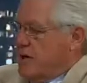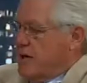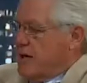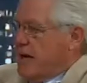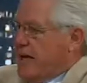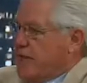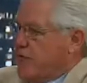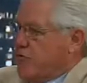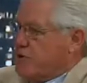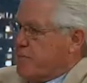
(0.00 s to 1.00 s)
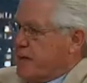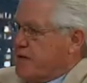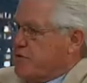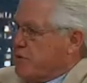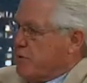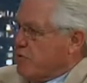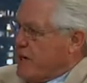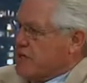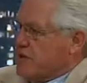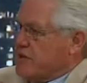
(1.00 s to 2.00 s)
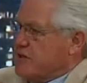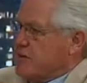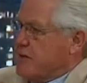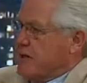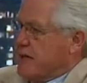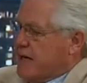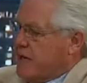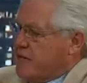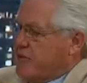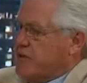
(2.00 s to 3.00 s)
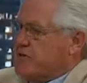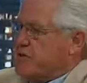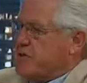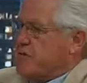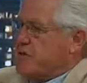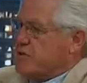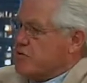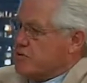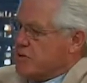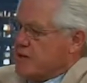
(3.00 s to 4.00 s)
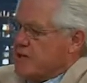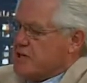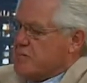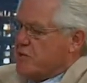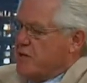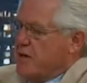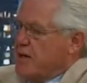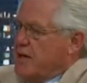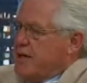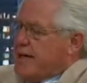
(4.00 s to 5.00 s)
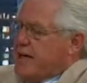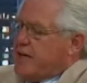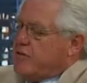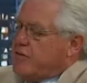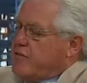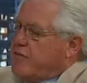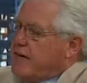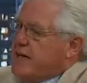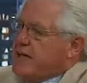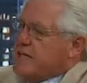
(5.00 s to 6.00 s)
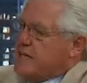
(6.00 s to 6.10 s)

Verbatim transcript: uh, and influenced by German rationalism and higher criticism and the social gospel, it find